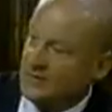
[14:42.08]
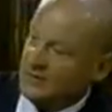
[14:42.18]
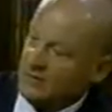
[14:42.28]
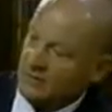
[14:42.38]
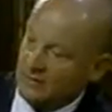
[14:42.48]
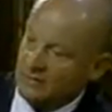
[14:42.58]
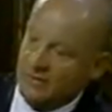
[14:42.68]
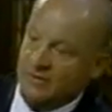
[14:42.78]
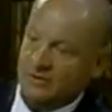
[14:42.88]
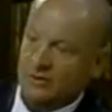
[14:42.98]
says here that
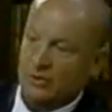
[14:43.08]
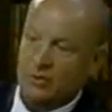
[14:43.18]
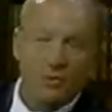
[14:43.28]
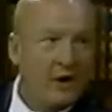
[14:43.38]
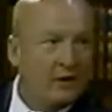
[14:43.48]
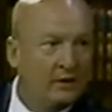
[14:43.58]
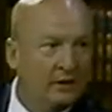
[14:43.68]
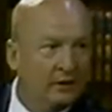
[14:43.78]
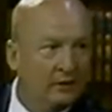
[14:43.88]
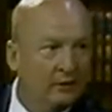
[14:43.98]
this is an
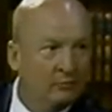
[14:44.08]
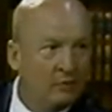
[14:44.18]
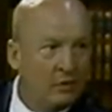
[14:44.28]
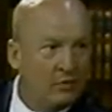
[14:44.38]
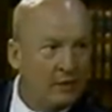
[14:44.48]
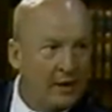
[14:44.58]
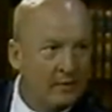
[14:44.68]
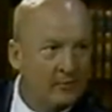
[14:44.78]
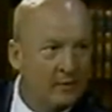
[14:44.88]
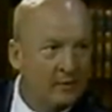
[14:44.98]
Orwellian
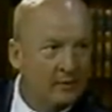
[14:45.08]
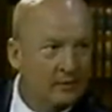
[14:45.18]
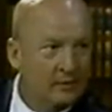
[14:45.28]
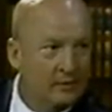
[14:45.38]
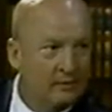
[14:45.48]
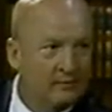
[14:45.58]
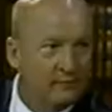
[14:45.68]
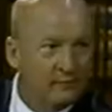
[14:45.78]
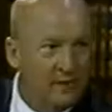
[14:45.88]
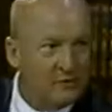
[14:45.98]
program
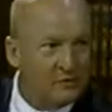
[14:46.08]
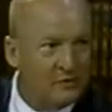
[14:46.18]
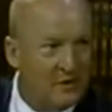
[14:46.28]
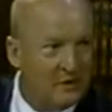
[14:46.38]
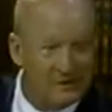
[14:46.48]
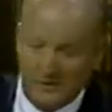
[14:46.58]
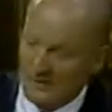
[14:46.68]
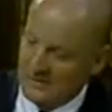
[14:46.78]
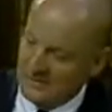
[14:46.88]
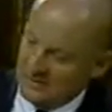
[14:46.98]
of major
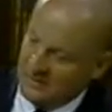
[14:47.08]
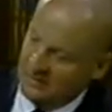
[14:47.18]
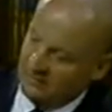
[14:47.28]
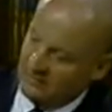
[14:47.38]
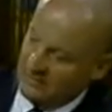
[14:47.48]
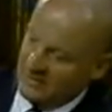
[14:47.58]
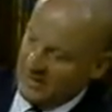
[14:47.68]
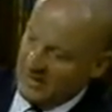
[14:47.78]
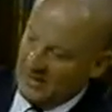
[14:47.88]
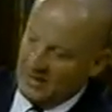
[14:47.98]
consequences here. And
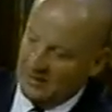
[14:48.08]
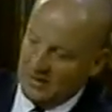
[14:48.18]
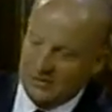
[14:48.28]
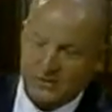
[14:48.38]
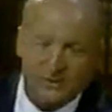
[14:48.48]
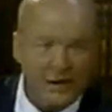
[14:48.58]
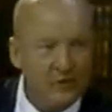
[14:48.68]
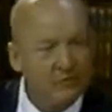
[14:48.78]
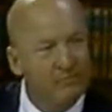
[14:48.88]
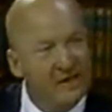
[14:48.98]
so
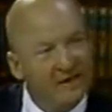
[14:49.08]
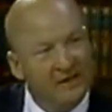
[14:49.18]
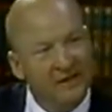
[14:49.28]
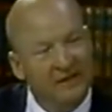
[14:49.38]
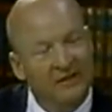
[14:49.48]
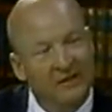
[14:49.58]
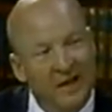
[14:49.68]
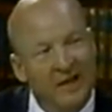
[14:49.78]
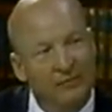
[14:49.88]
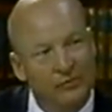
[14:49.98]
now they're mandating
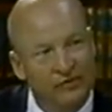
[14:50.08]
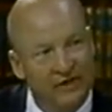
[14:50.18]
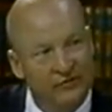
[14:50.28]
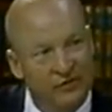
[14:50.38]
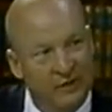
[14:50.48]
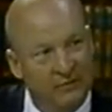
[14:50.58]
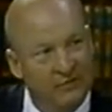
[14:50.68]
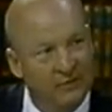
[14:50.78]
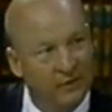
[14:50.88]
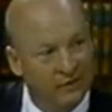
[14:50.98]
that animals have
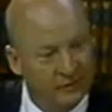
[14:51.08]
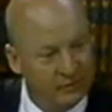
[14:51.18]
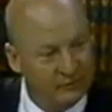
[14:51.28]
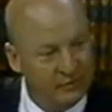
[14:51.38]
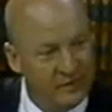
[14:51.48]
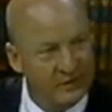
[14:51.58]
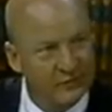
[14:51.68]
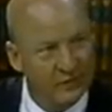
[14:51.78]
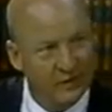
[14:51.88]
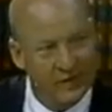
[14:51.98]
chips. Could it be
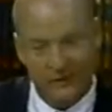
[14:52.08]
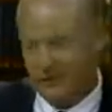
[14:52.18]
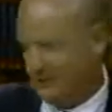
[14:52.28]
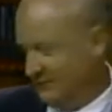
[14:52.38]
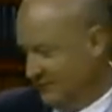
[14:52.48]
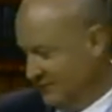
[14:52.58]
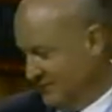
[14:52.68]
that we're next?